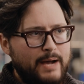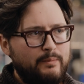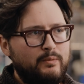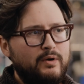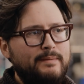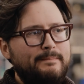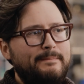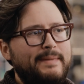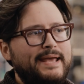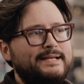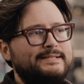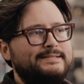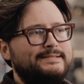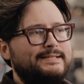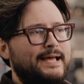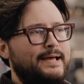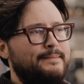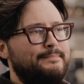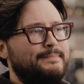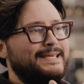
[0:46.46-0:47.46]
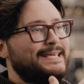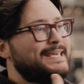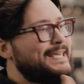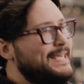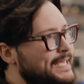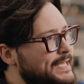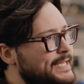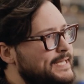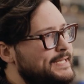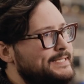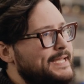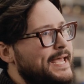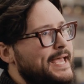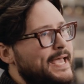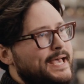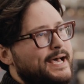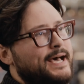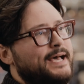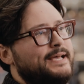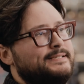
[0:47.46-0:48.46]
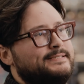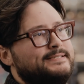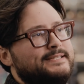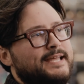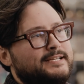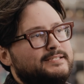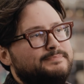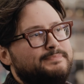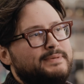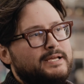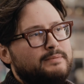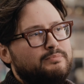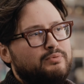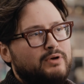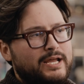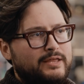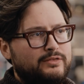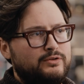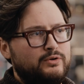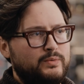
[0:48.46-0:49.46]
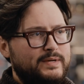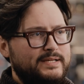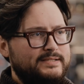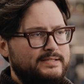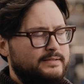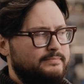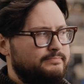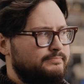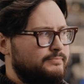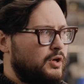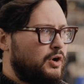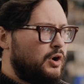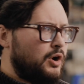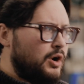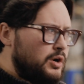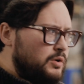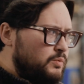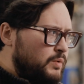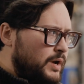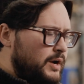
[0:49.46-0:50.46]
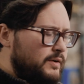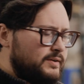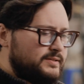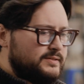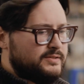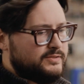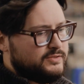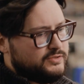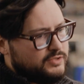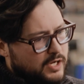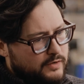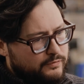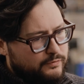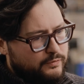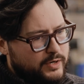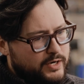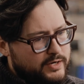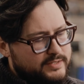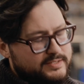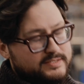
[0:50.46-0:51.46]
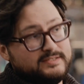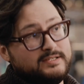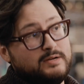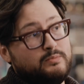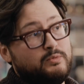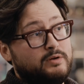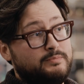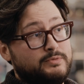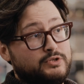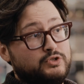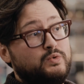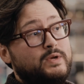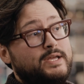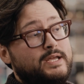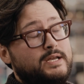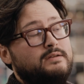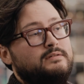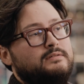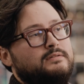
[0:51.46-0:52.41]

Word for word: And what makes them key to AI's next big breakthrough? Is it the hardware? Is it the software? Is it somewhere in between?